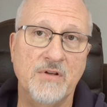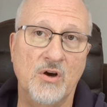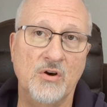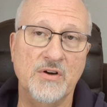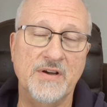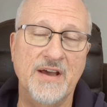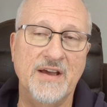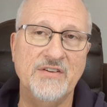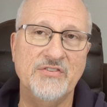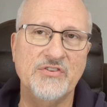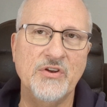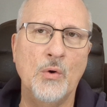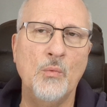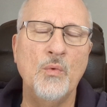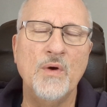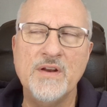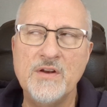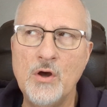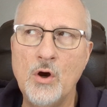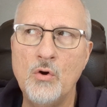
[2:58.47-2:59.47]
Okay, so
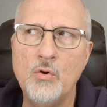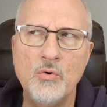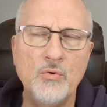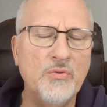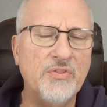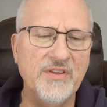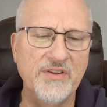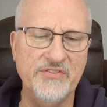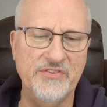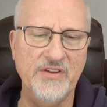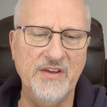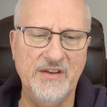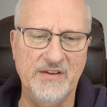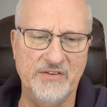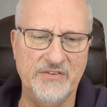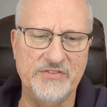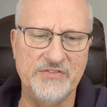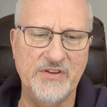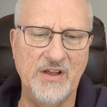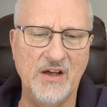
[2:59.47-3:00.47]
we know who this
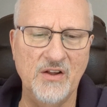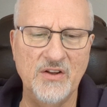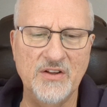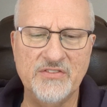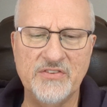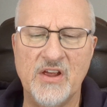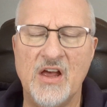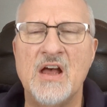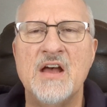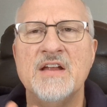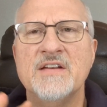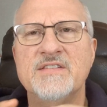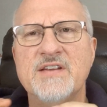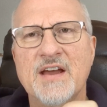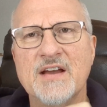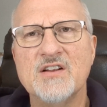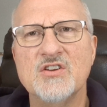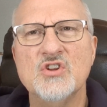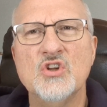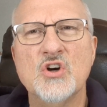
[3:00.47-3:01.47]
is. Now let's
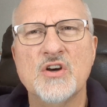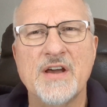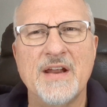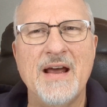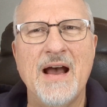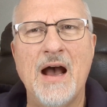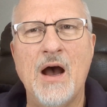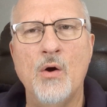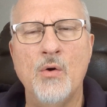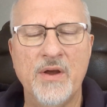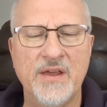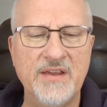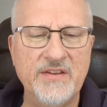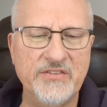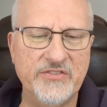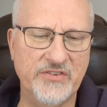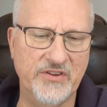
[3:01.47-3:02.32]
take a look at how he's